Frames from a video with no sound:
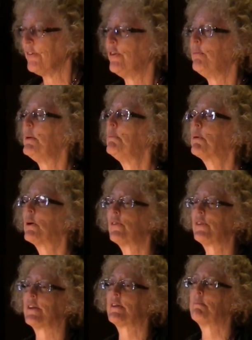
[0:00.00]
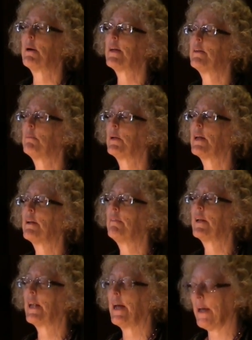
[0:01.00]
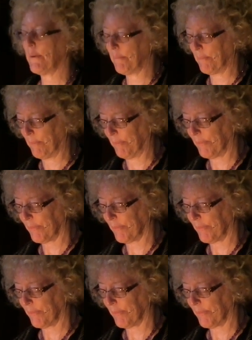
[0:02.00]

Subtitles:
to be purchased by the blood of the Lamb.